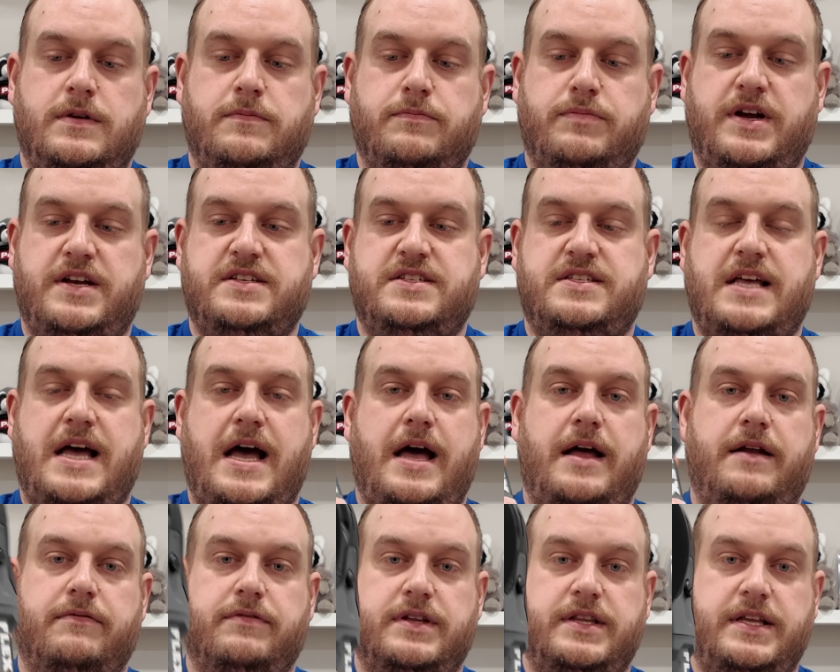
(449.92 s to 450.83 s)
Press
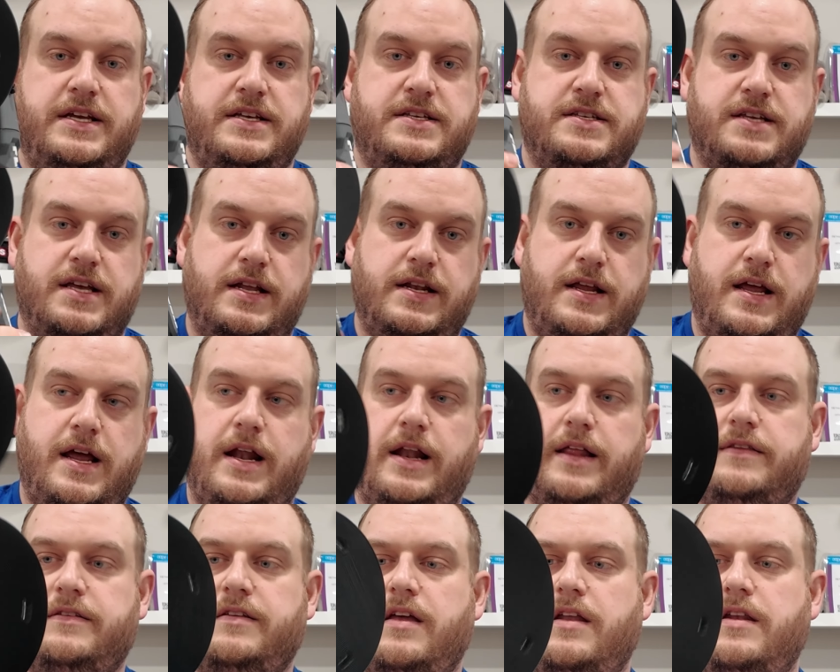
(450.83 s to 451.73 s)
that, release it, and
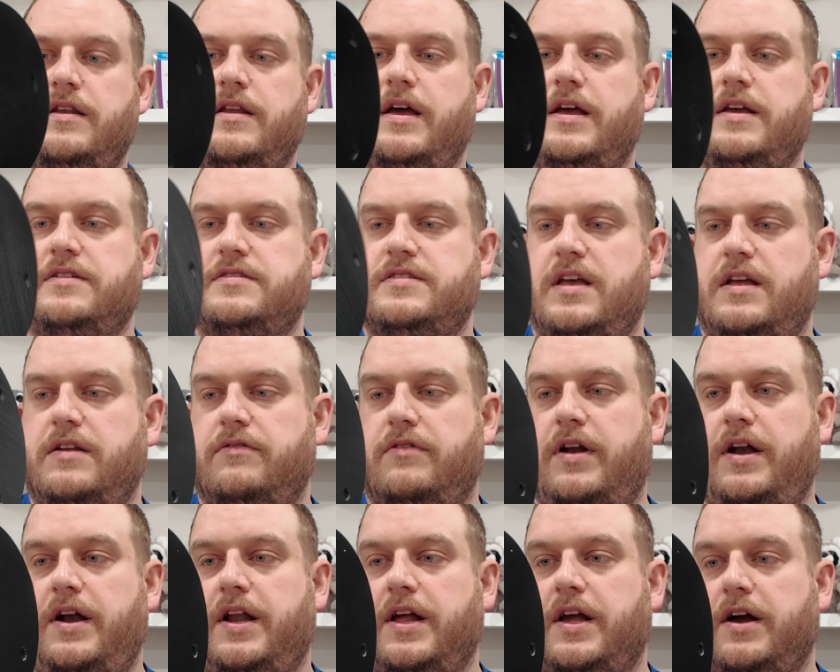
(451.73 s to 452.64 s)
it's nice and
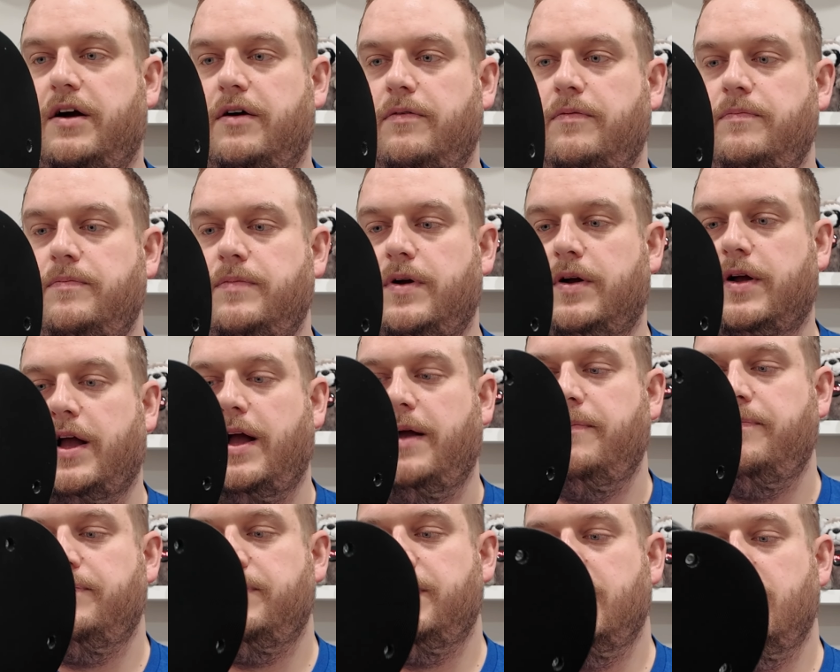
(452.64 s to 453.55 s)
ready to go, okay?